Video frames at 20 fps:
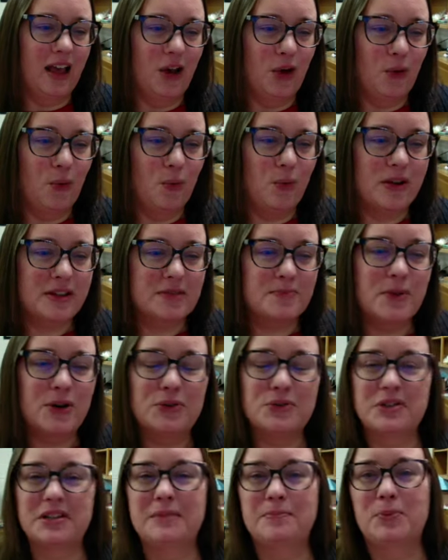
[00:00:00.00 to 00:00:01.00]
What's
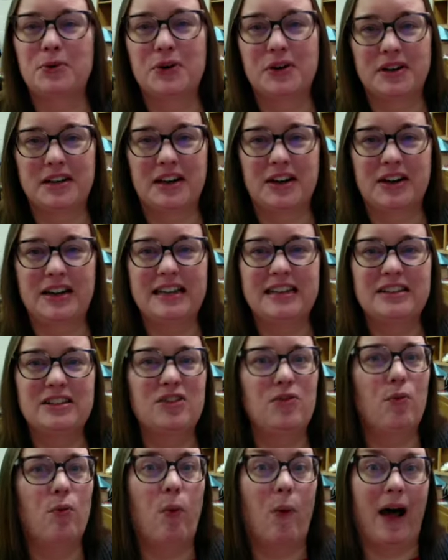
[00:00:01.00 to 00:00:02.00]
most important here
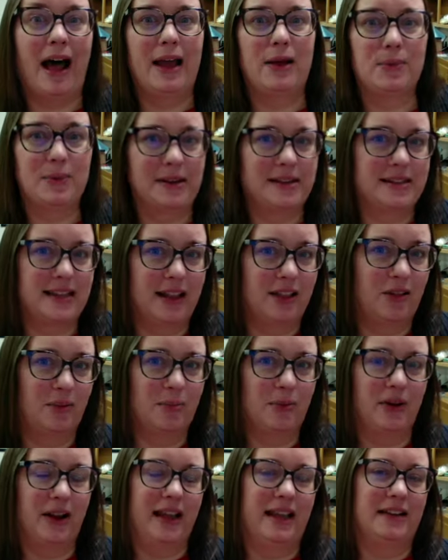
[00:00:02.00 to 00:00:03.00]
isn't why we
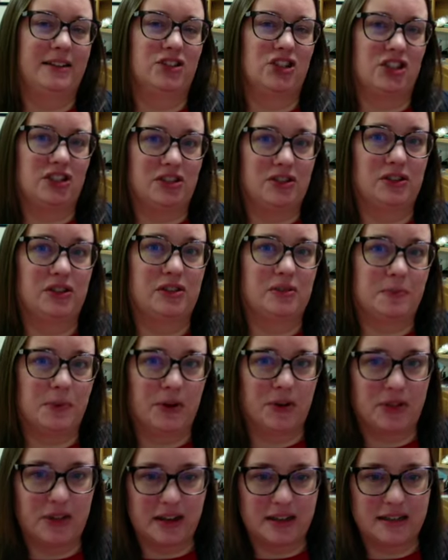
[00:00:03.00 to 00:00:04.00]
celebrate Jesus'
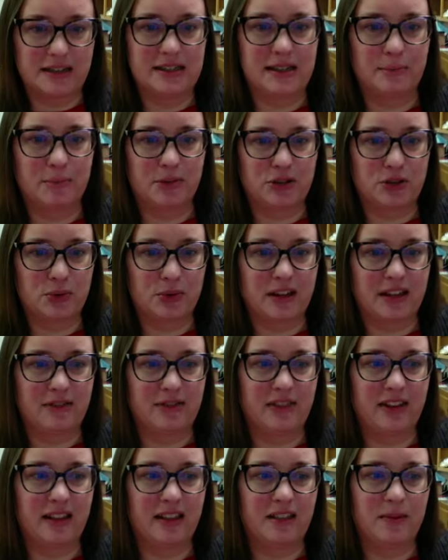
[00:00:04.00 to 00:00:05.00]
birth on December
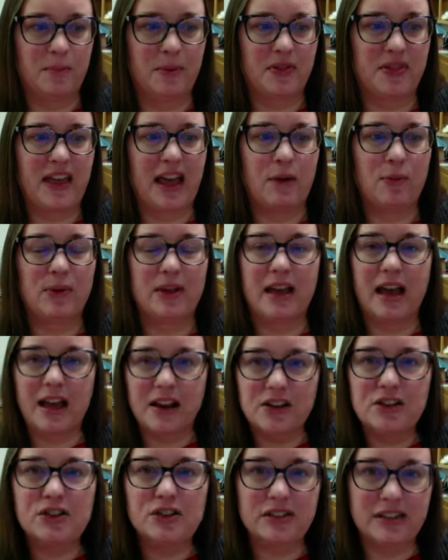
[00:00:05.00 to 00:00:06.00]
25th, but that we
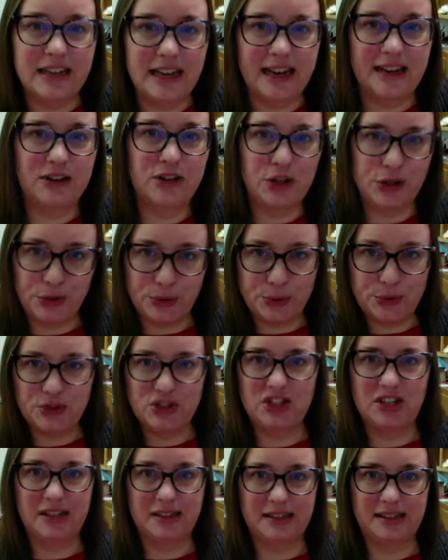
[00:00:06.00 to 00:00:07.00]
understand who
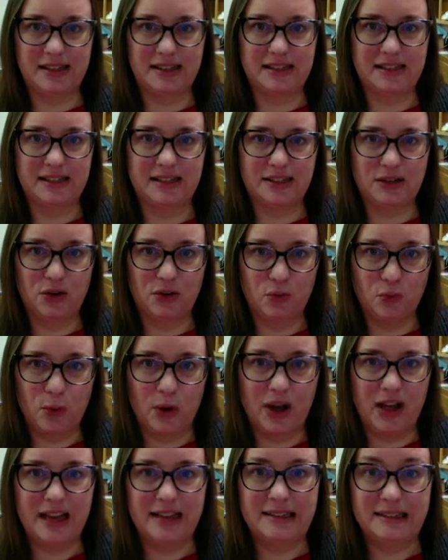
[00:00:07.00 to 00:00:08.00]
Jesus
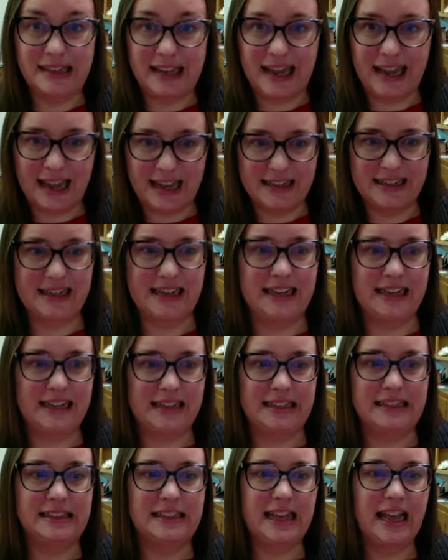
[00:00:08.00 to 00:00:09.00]
was and
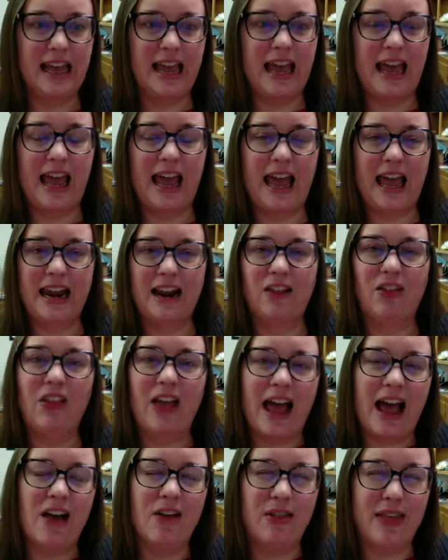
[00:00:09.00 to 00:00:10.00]
is, and
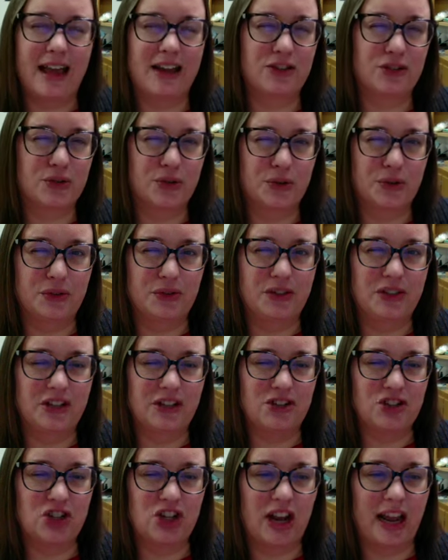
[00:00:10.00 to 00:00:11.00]
allow that truth to
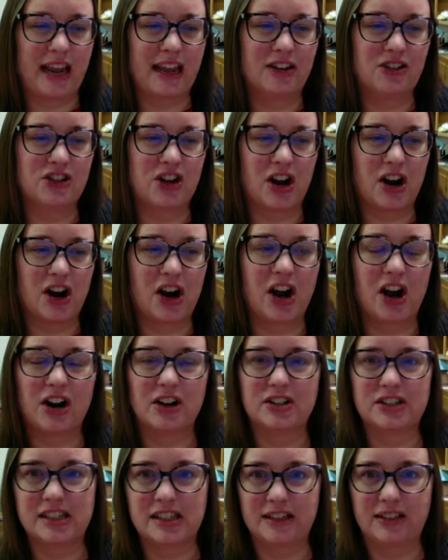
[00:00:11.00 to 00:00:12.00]
change our
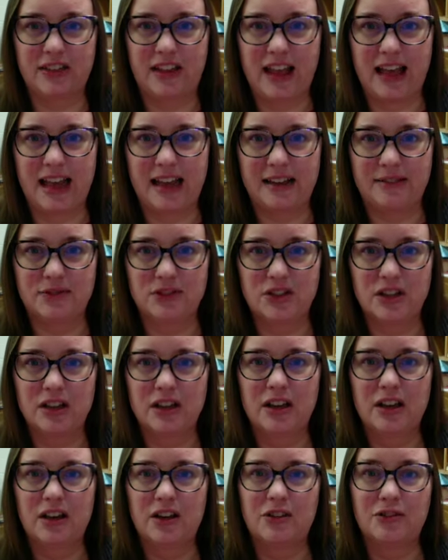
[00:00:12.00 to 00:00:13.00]
hearts and lives
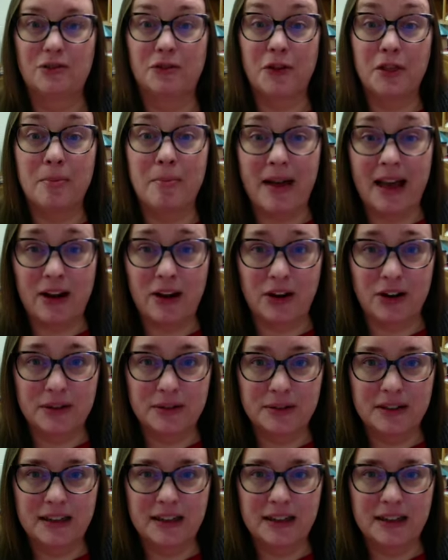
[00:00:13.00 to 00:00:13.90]
for the better.